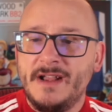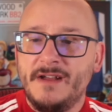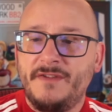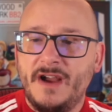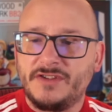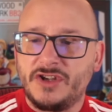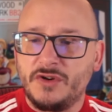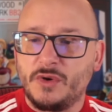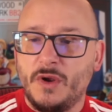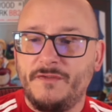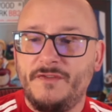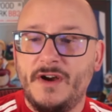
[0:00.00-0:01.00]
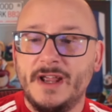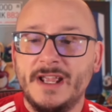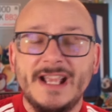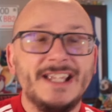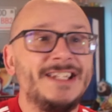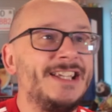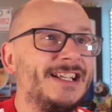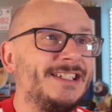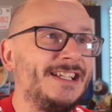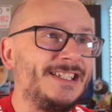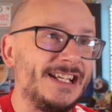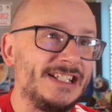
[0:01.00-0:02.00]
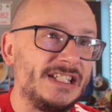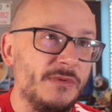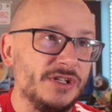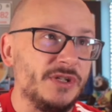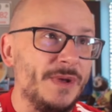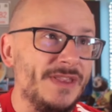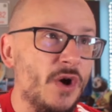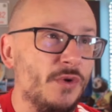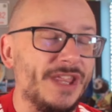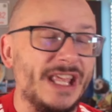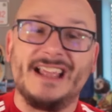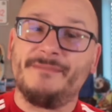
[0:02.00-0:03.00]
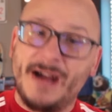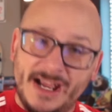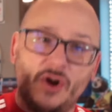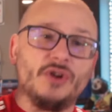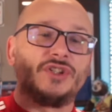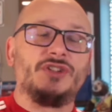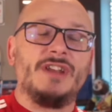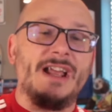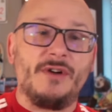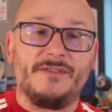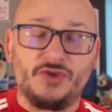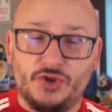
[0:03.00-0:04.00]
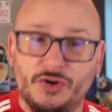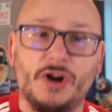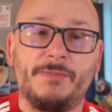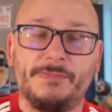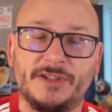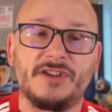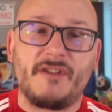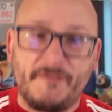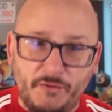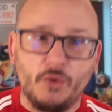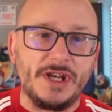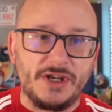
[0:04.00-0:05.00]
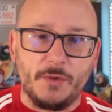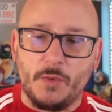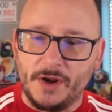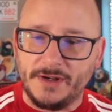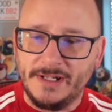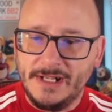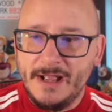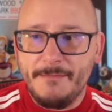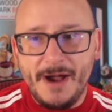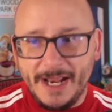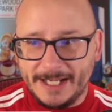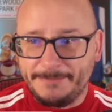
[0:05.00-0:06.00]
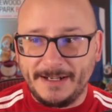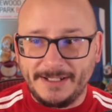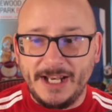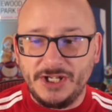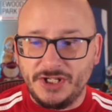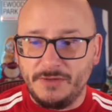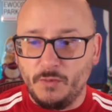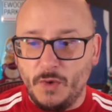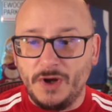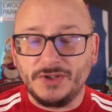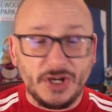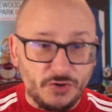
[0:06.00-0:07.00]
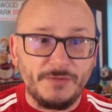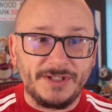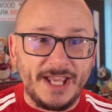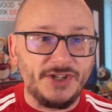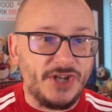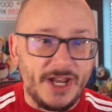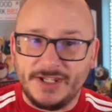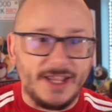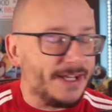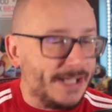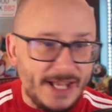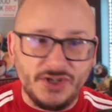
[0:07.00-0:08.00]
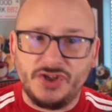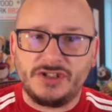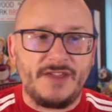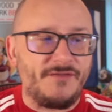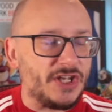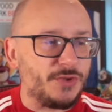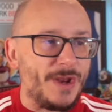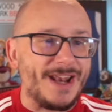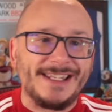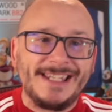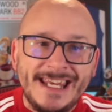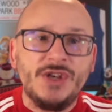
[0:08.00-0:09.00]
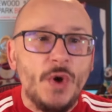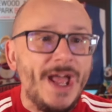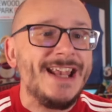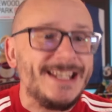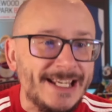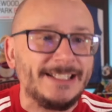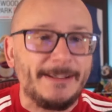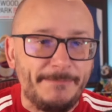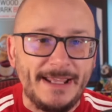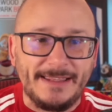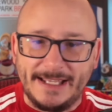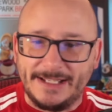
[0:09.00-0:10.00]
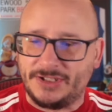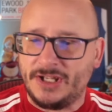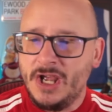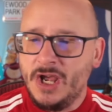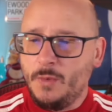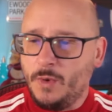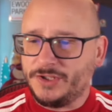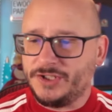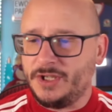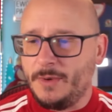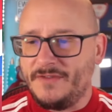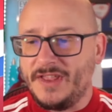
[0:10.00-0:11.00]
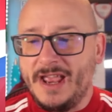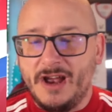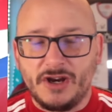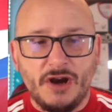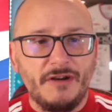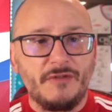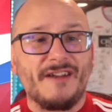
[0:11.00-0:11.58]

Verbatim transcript: five to two to qualify, sixty-six to one to win the whole thing. Now, my odds now have dropped to forty to one. My expectation was a group stage exit. Again, just like Venezuela, did not anticipate this whatsoever. They are currently ranked